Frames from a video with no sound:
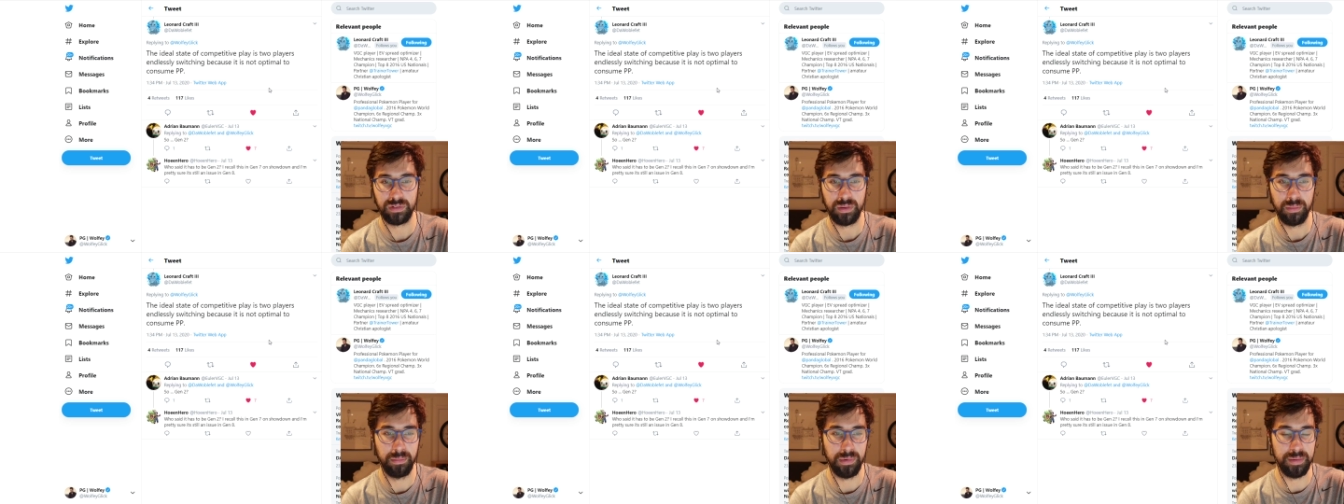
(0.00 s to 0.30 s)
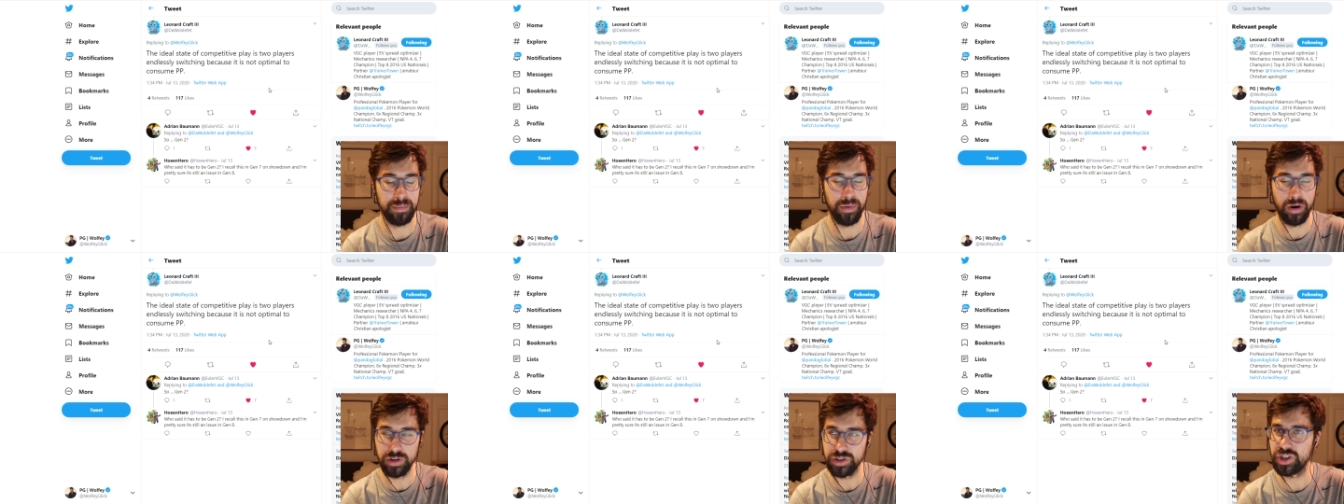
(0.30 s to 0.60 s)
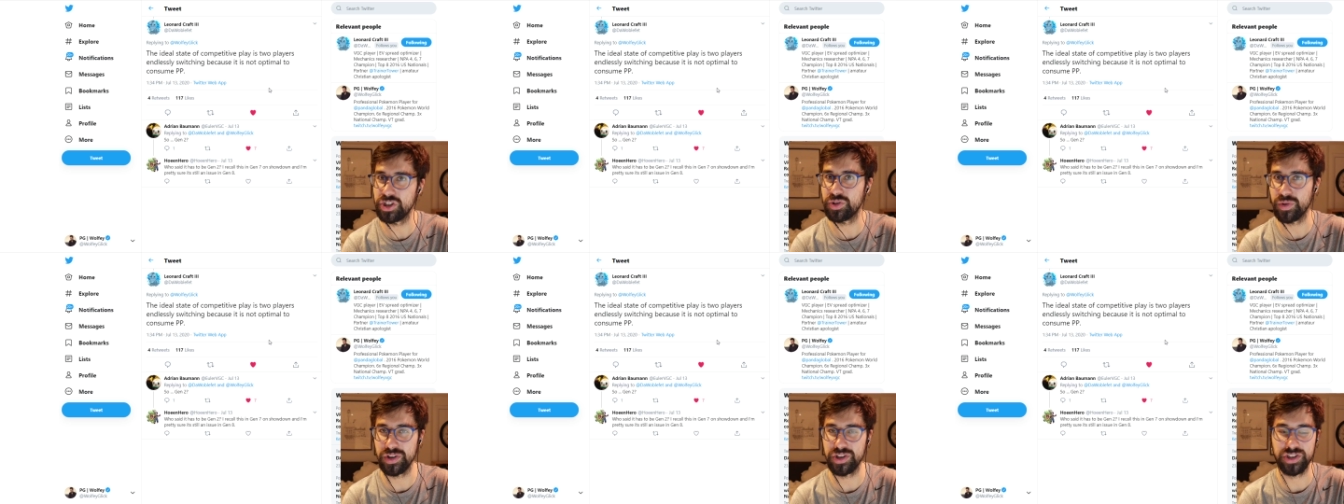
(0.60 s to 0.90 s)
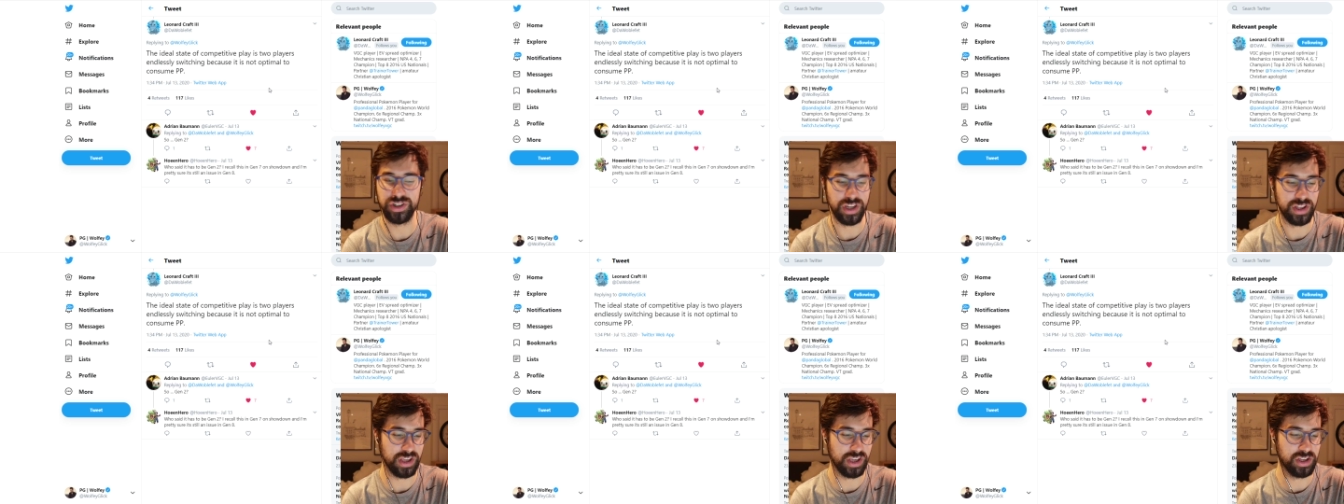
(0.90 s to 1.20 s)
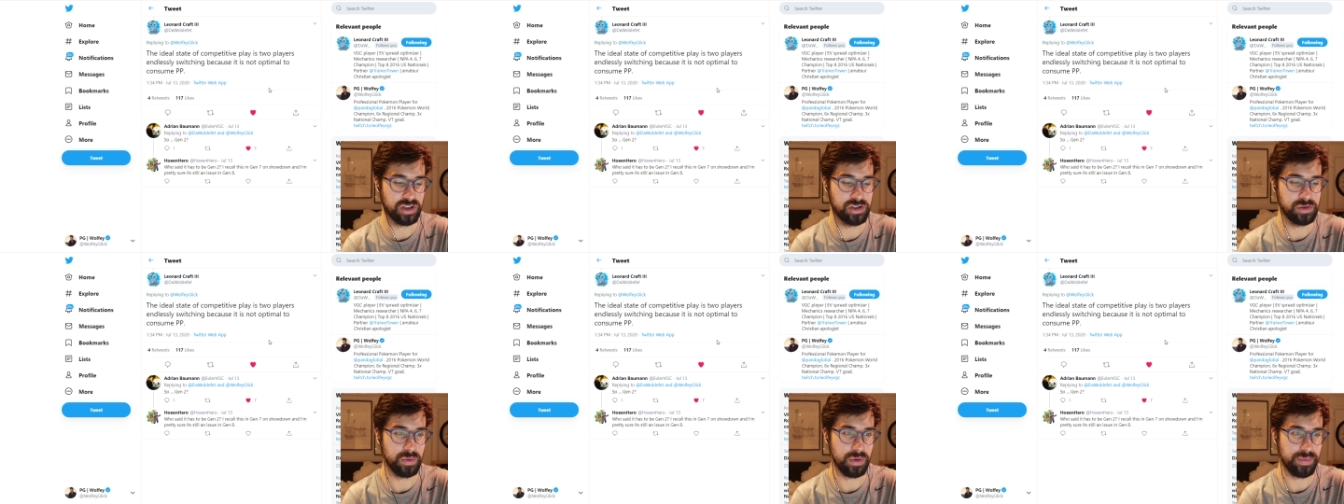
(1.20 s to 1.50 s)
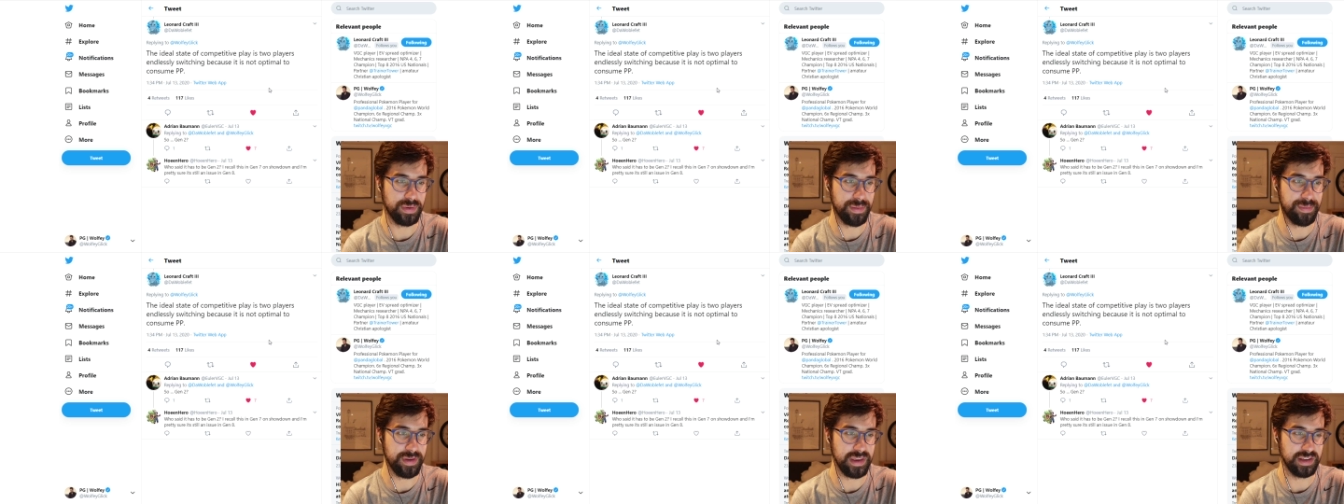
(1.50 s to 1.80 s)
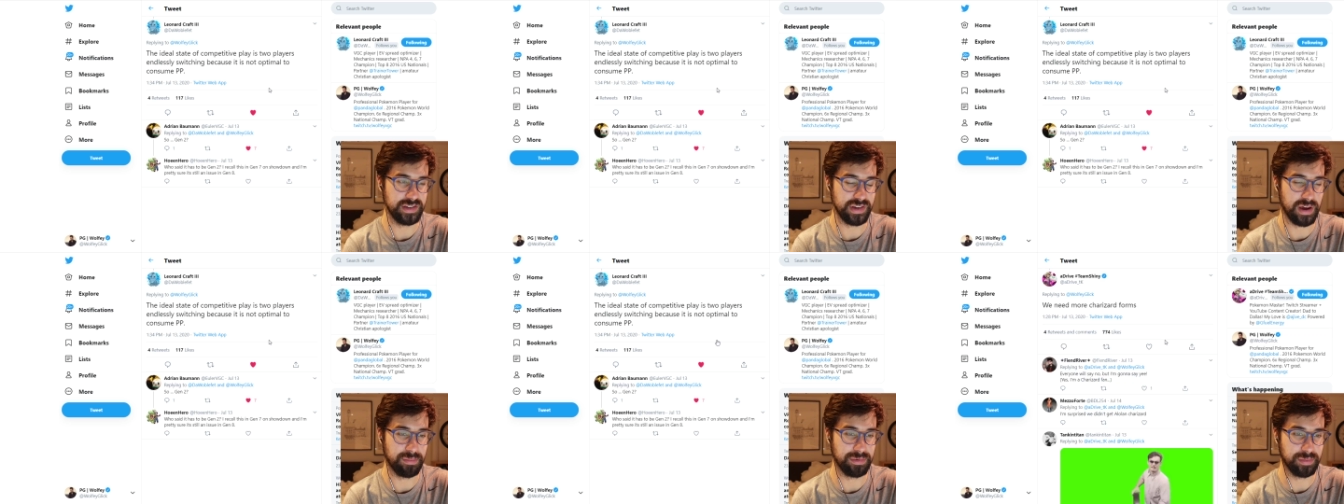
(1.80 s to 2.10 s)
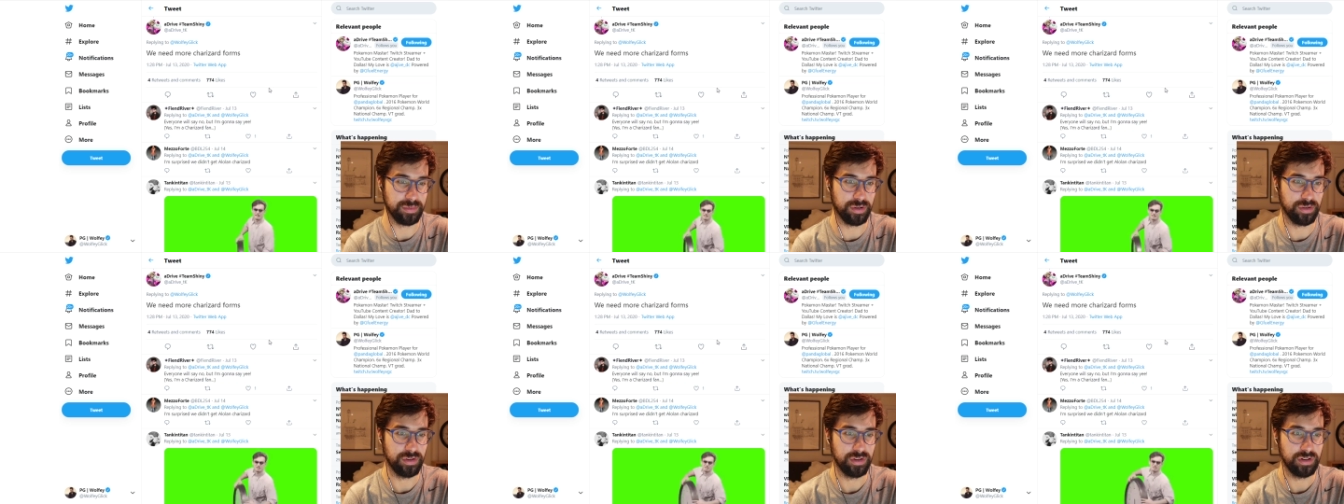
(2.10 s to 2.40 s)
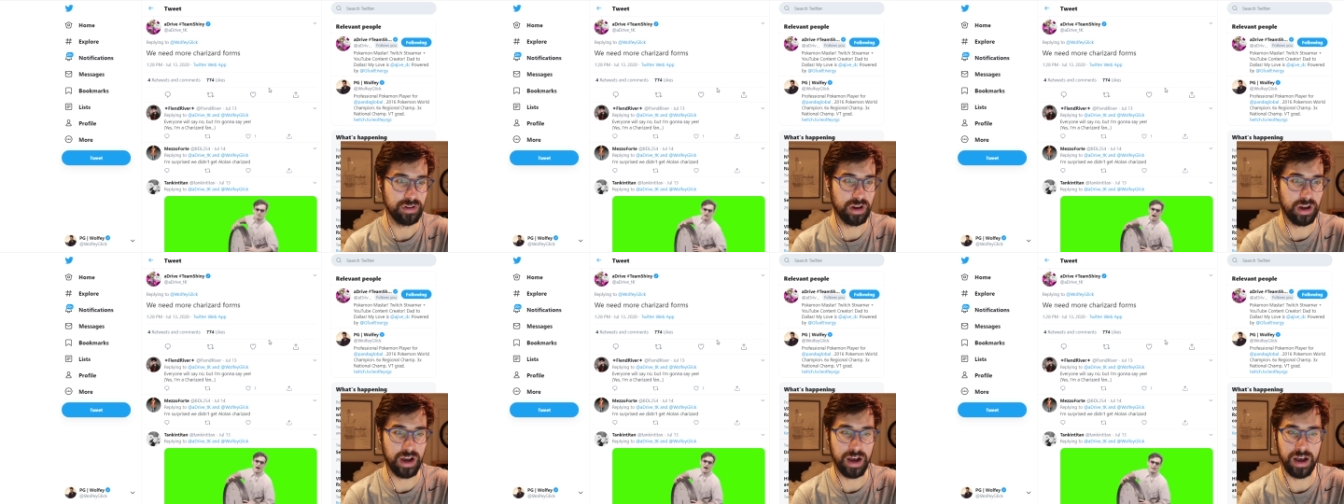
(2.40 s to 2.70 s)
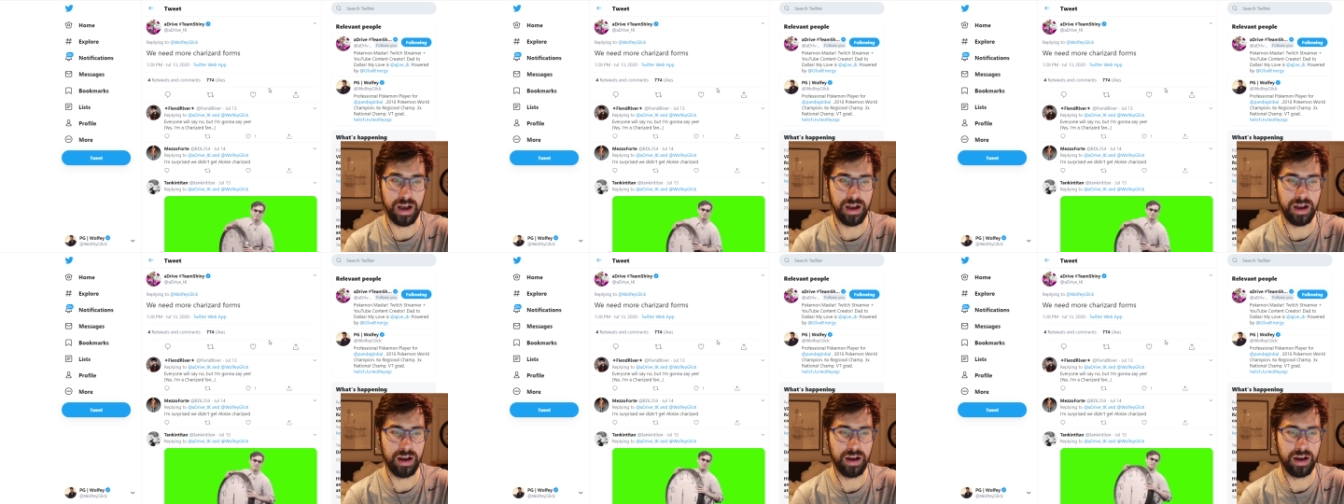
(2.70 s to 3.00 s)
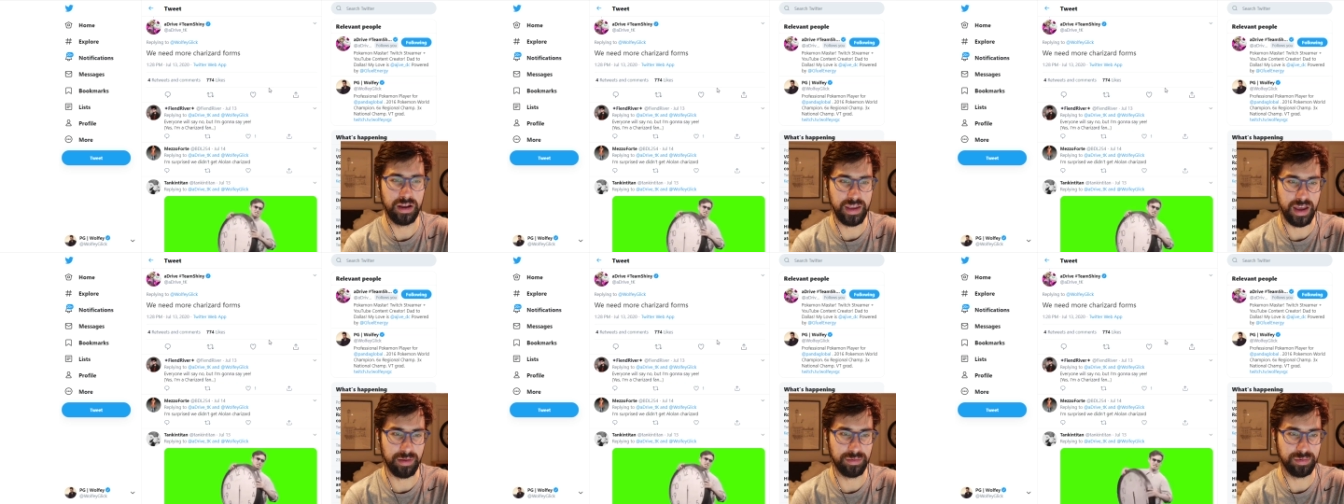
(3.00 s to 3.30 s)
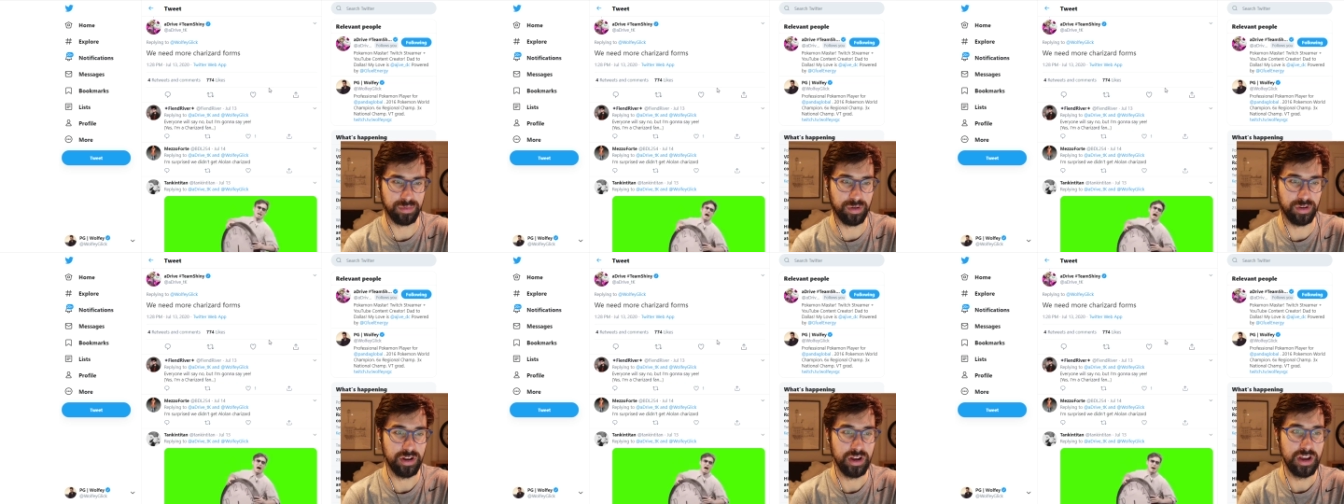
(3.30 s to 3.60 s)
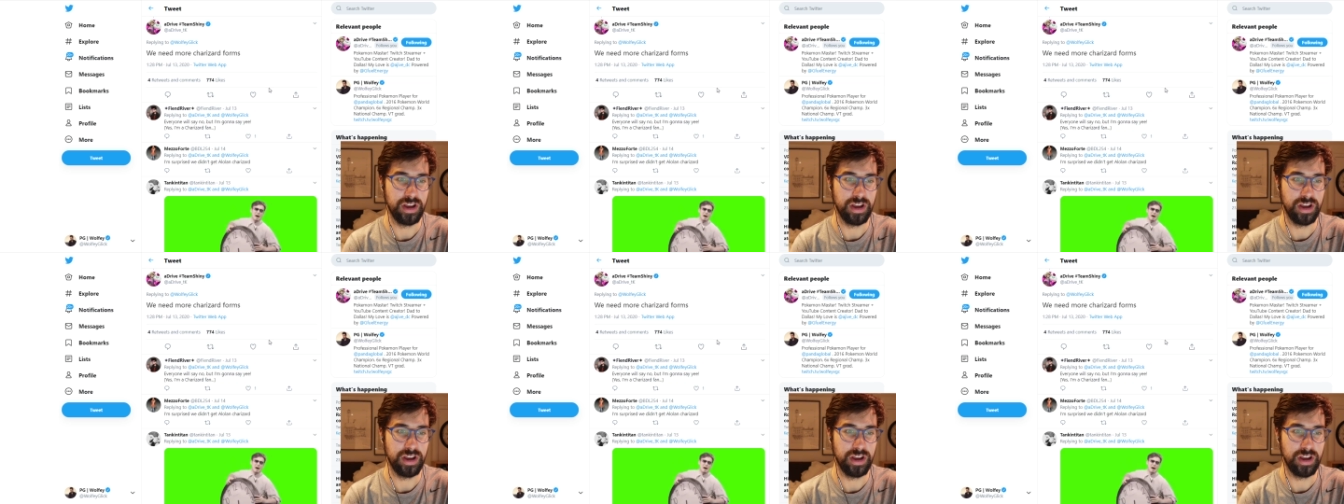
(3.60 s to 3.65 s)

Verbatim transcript: in most situations, I think consuming PP is optimal. Uh, yeah, optimal.